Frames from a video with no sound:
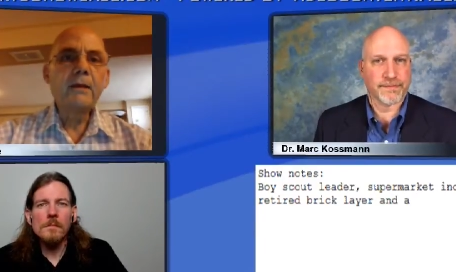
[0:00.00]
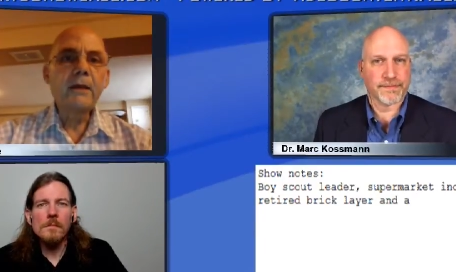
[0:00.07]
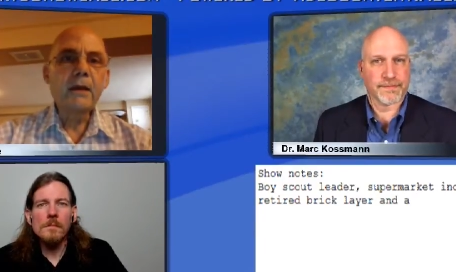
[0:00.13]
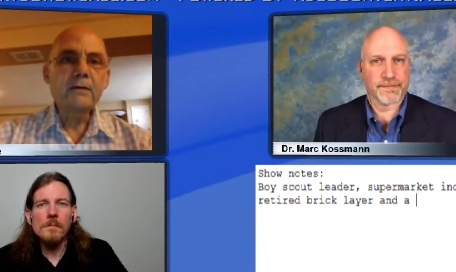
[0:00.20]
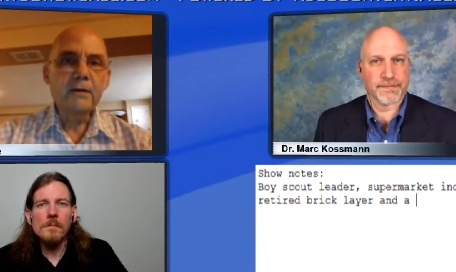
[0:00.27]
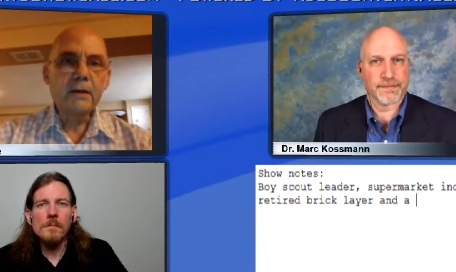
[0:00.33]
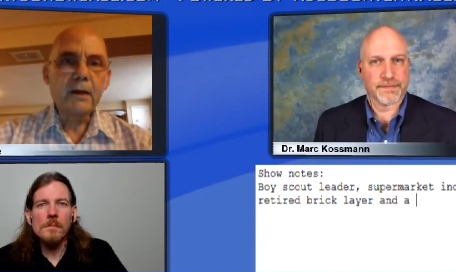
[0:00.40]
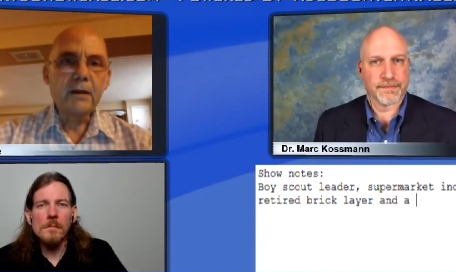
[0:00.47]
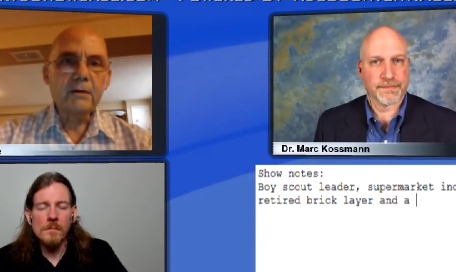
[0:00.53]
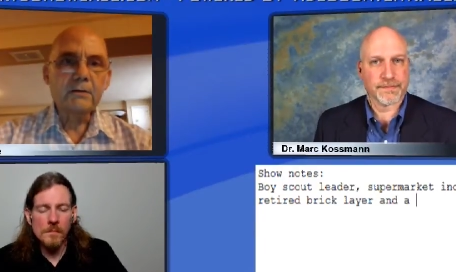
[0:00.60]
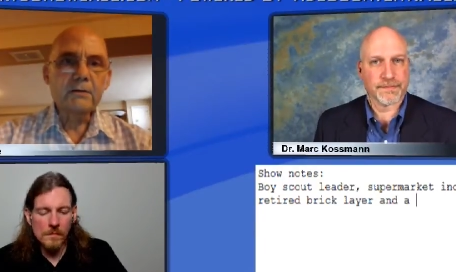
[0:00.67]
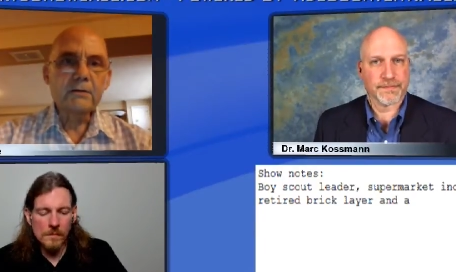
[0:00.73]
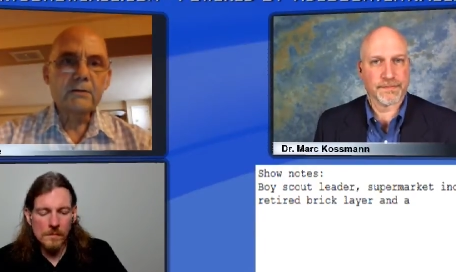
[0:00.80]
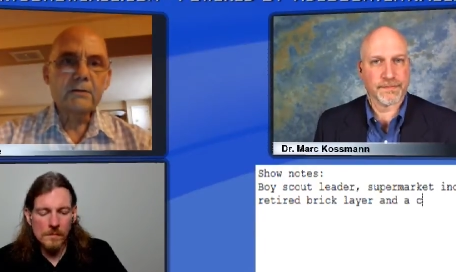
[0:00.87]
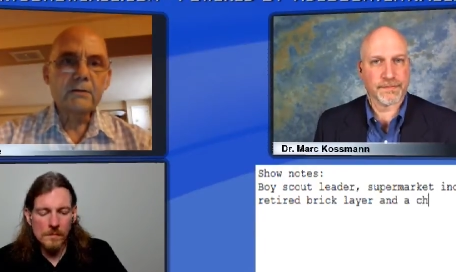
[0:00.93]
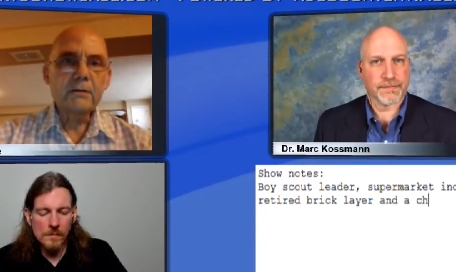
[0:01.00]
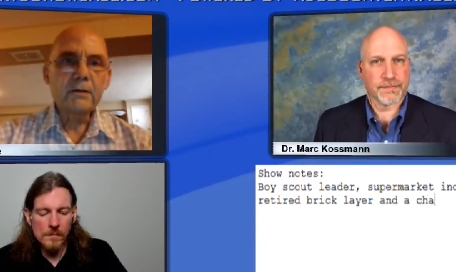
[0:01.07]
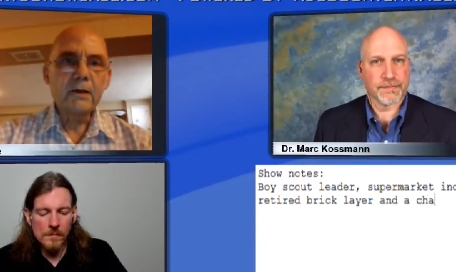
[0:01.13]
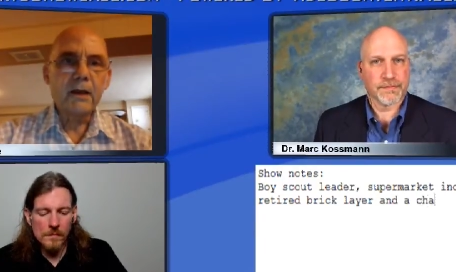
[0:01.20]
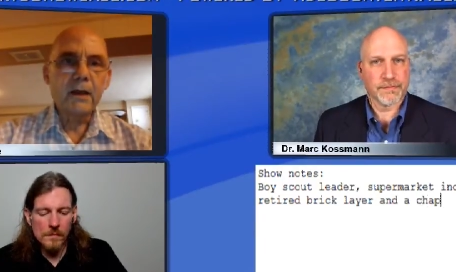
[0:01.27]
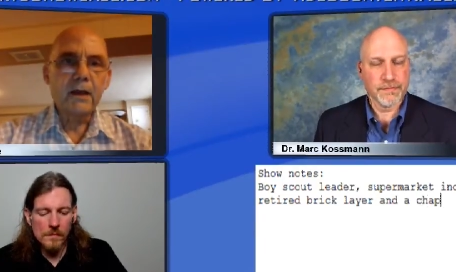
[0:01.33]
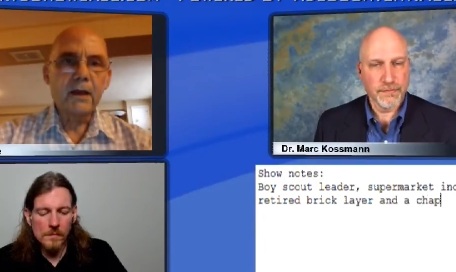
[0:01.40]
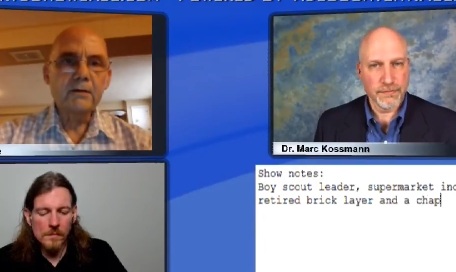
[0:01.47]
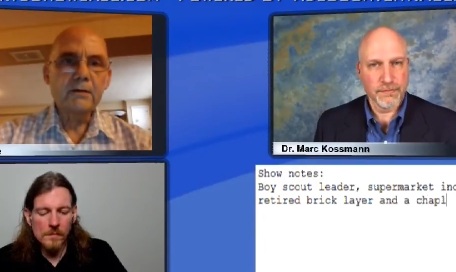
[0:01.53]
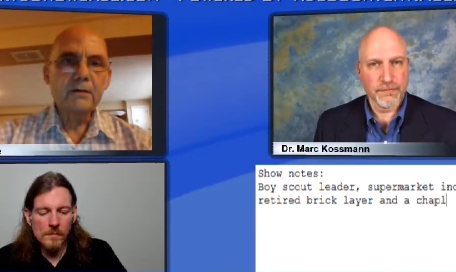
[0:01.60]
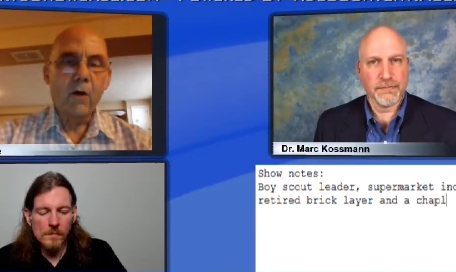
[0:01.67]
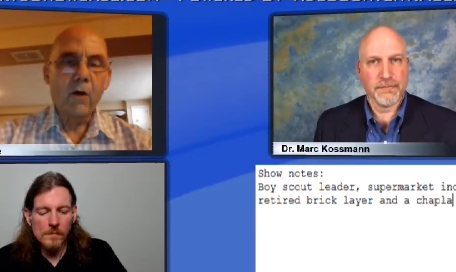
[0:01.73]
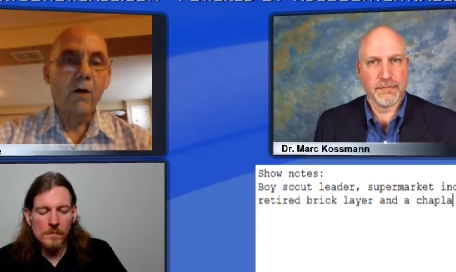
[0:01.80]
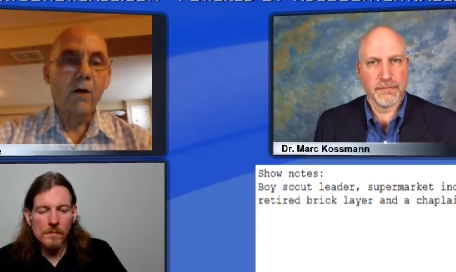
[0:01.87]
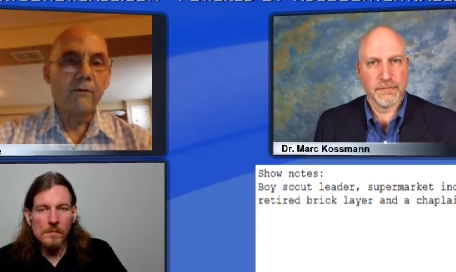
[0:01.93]
Speaker 1: Yes, it is it
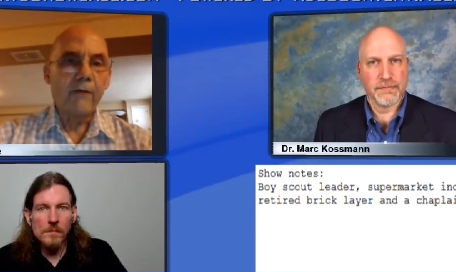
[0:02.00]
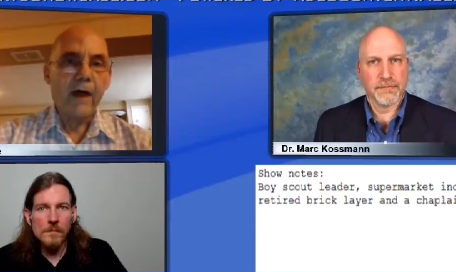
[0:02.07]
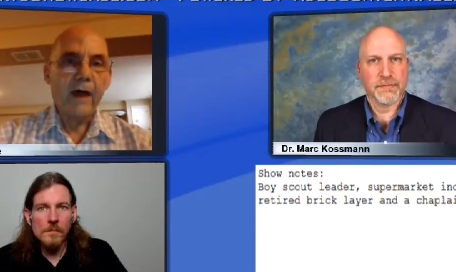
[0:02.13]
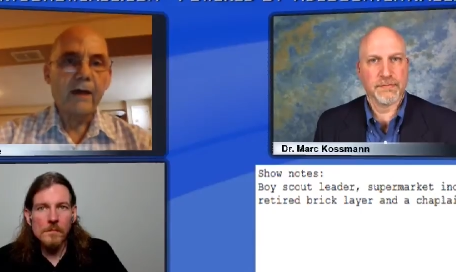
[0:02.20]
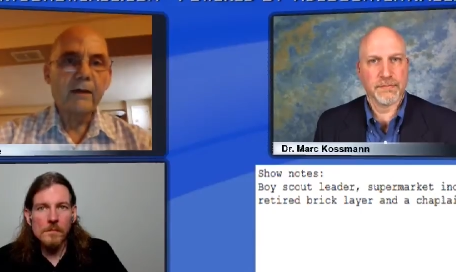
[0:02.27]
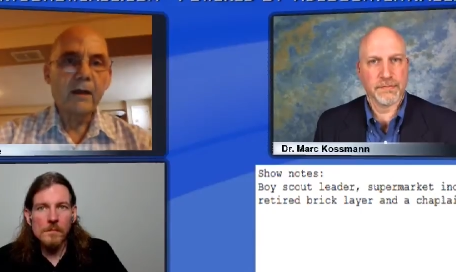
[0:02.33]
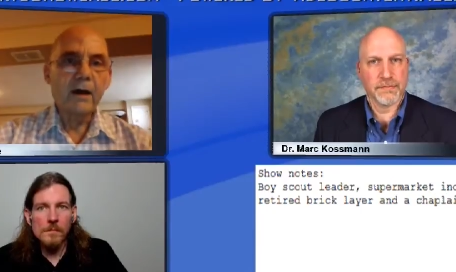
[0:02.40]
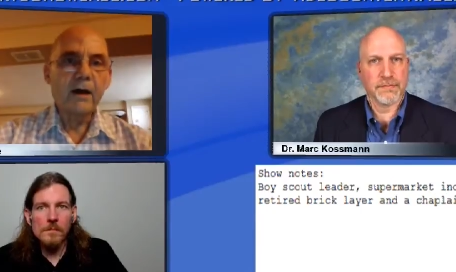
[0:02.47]
is all of that.